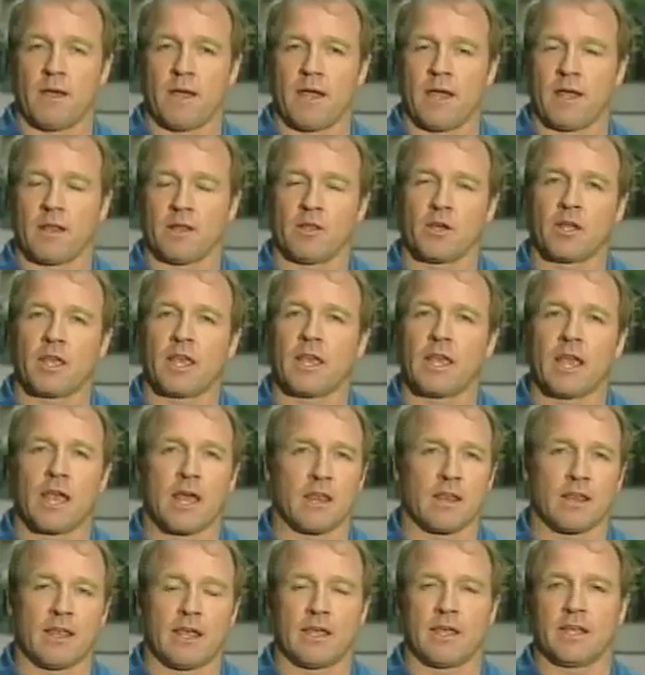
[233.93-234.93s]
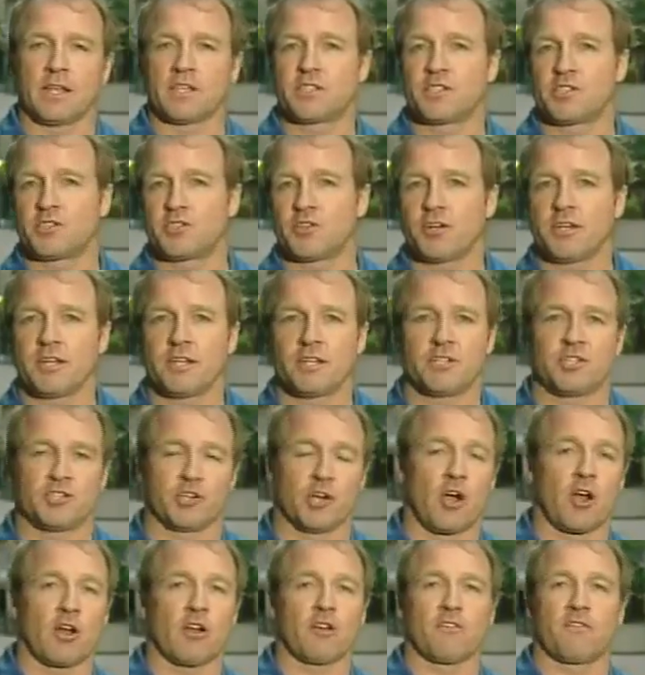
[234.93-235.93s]
and looking at history,
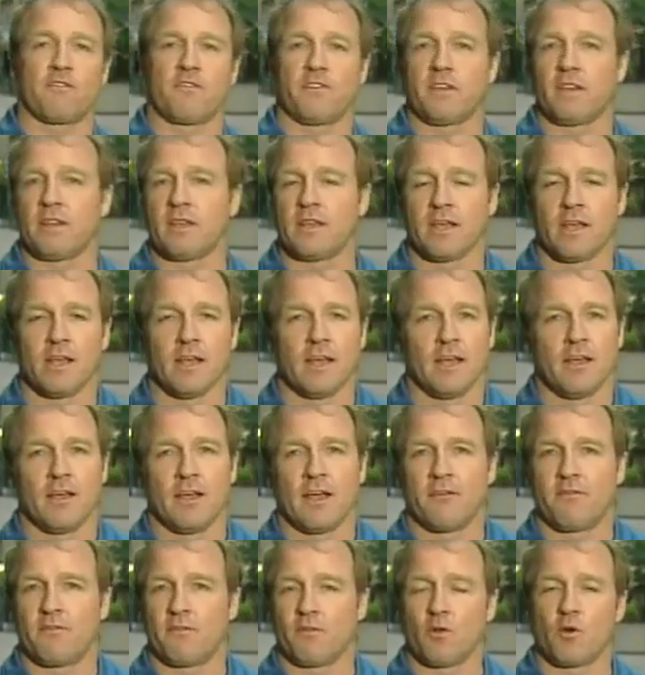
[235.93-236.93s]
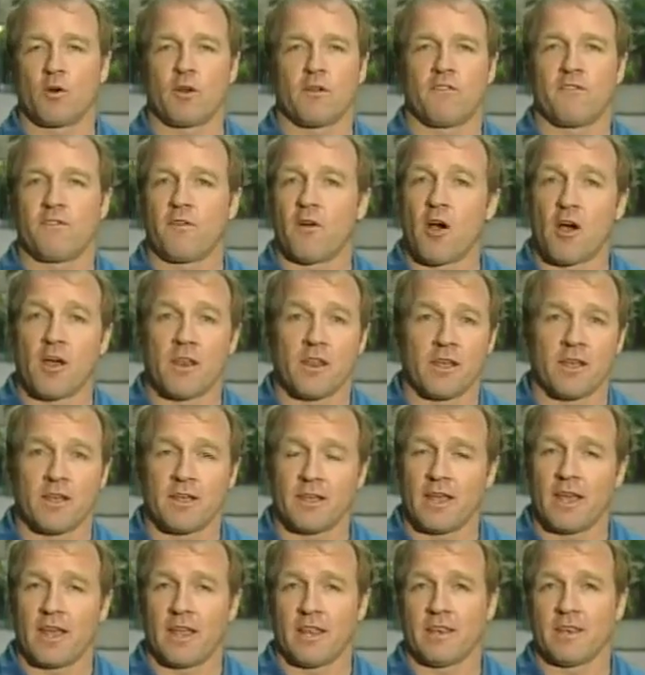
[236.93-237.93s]
geography, flora,
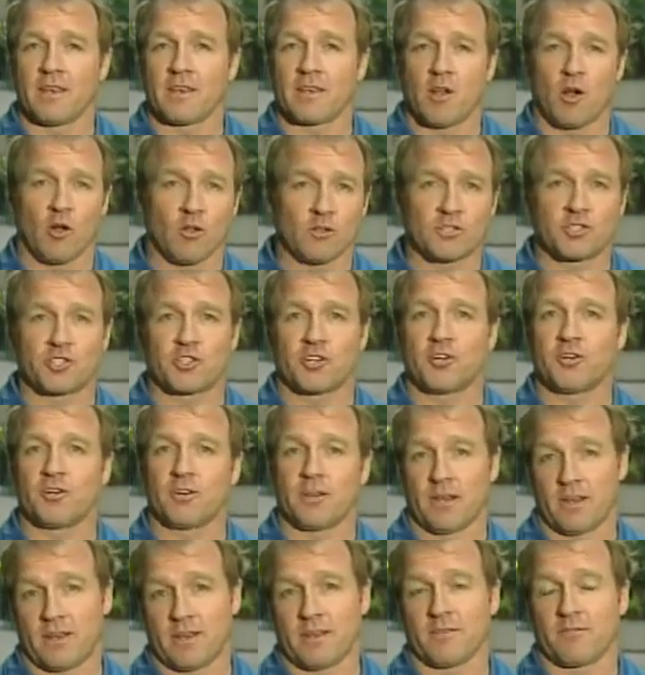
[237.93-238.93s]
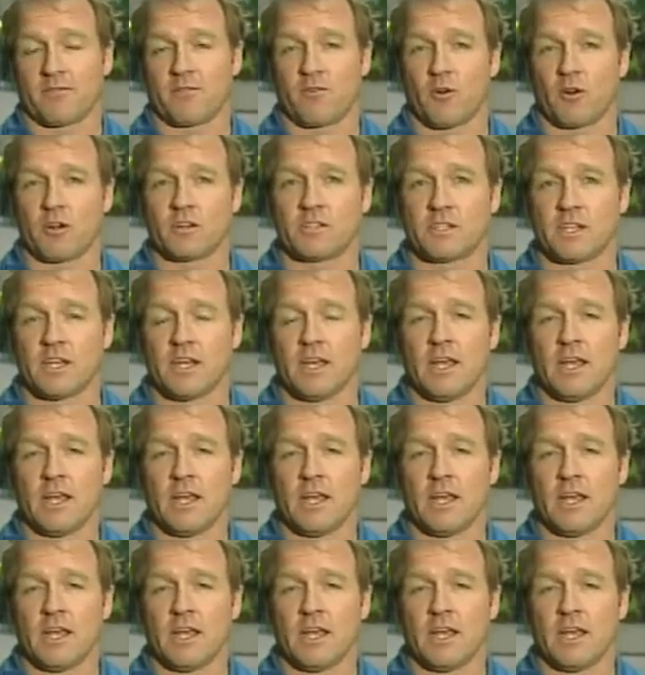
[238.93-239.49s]
fauna, and culture, and of course,